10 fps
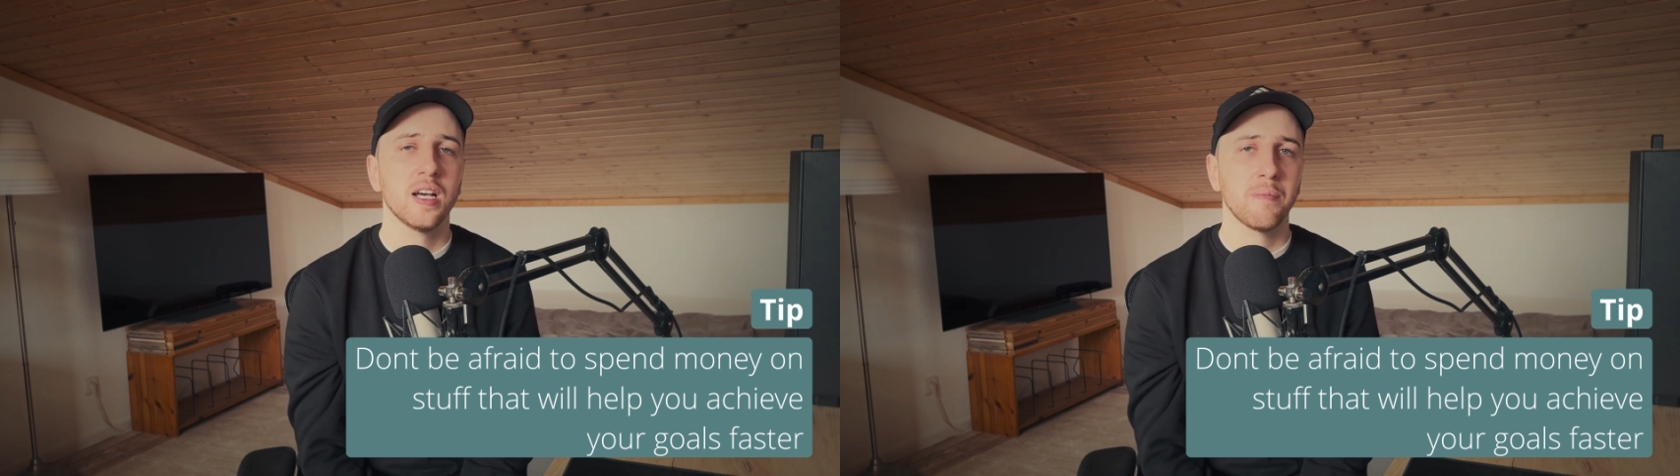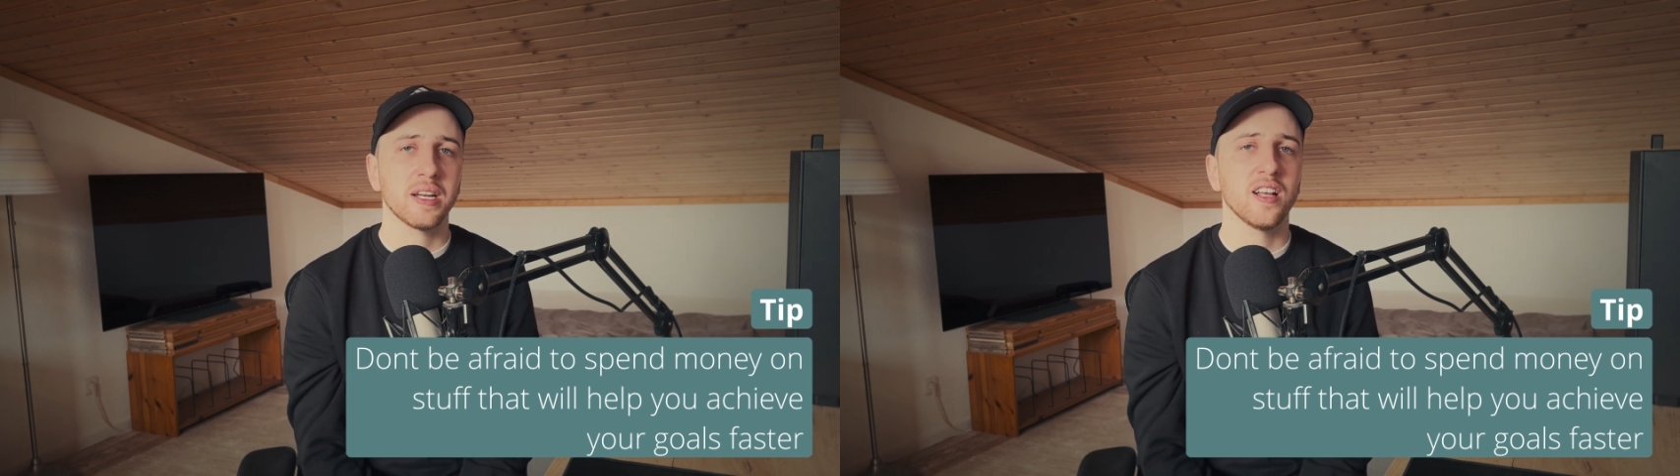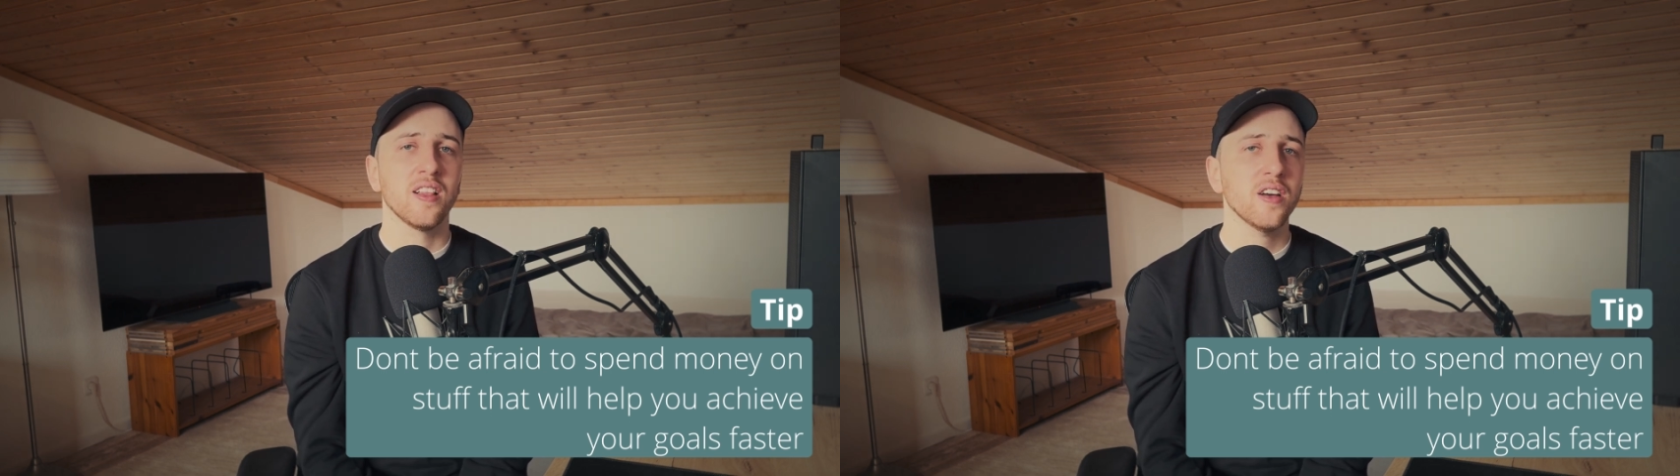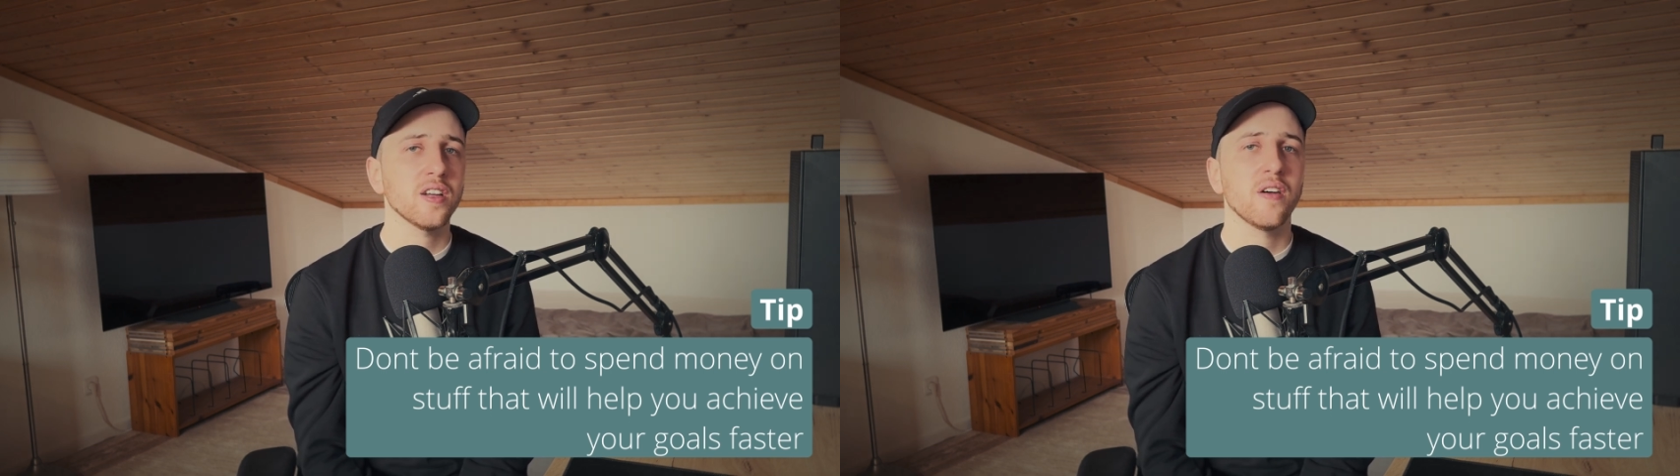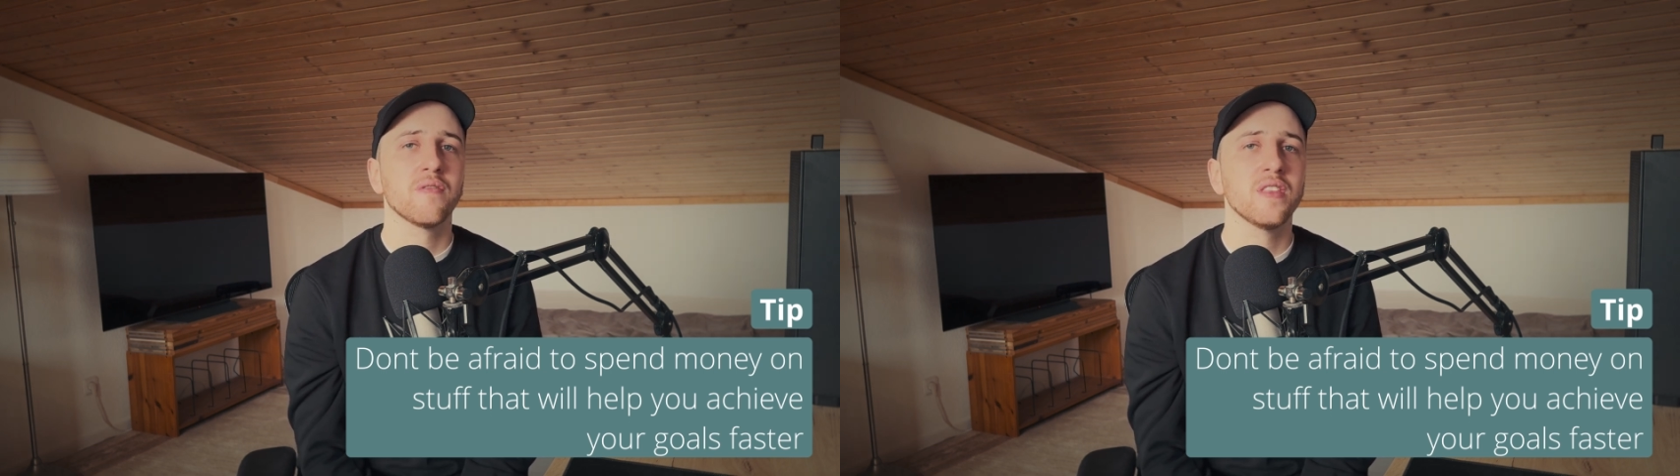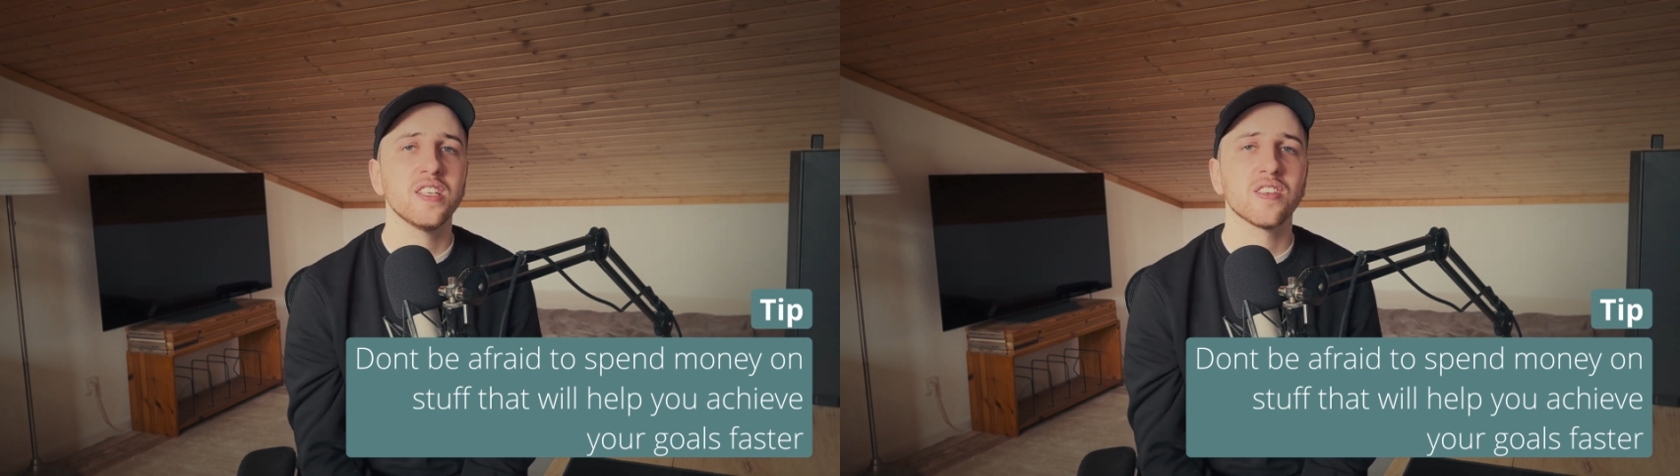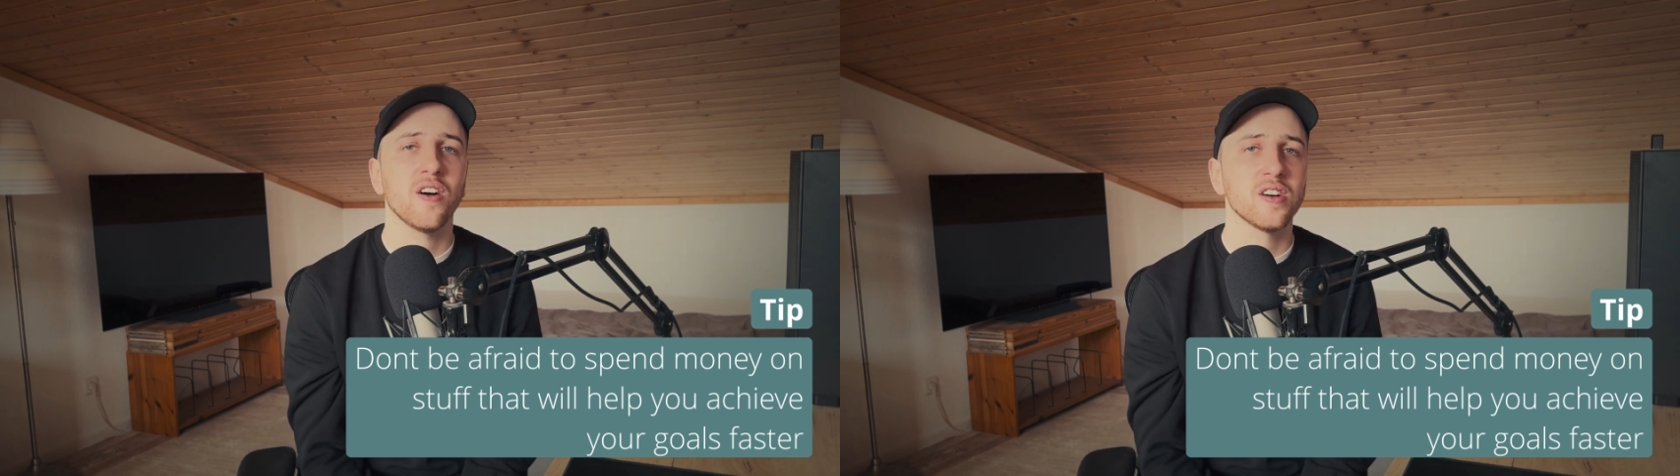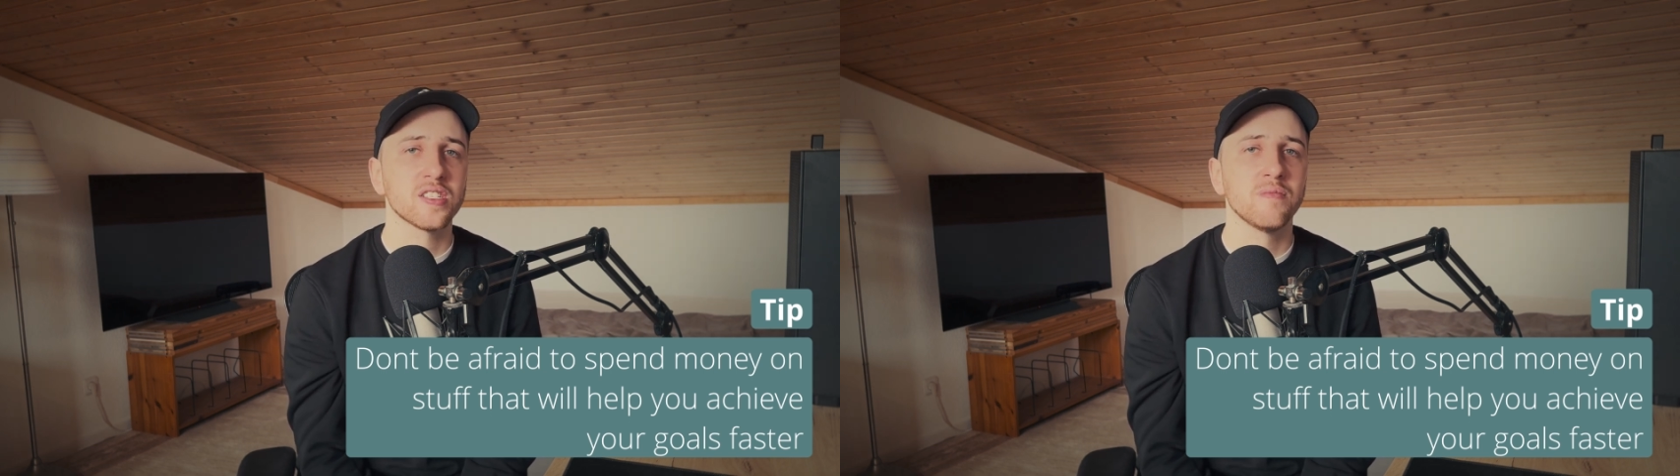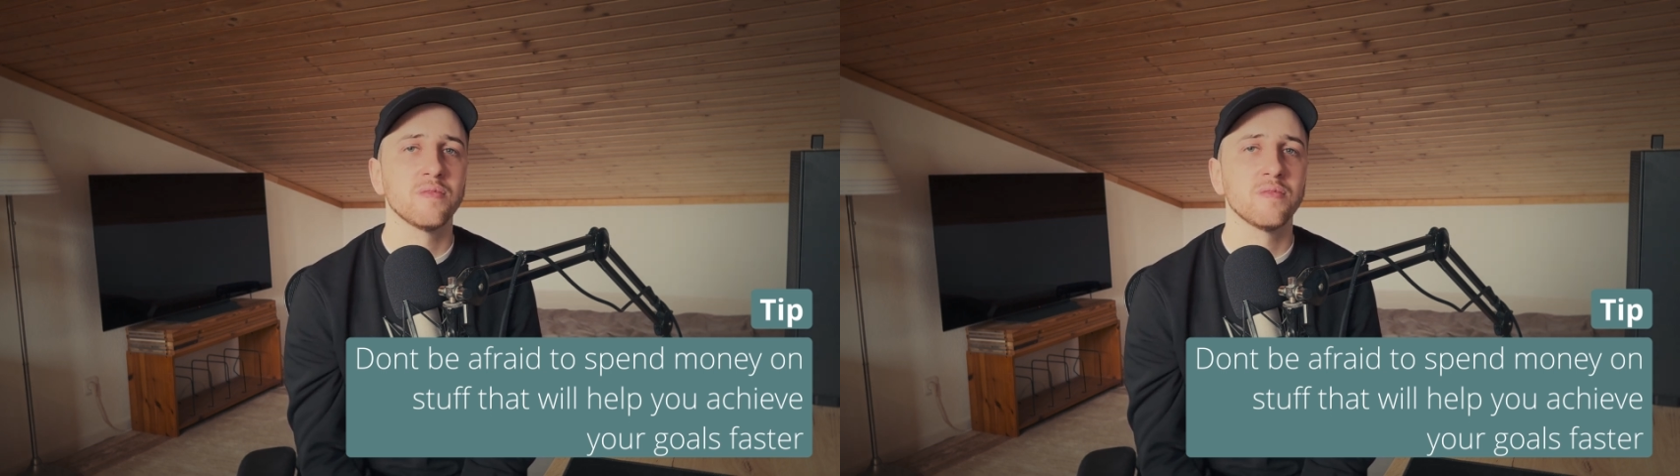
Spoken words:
but a lot of these awesome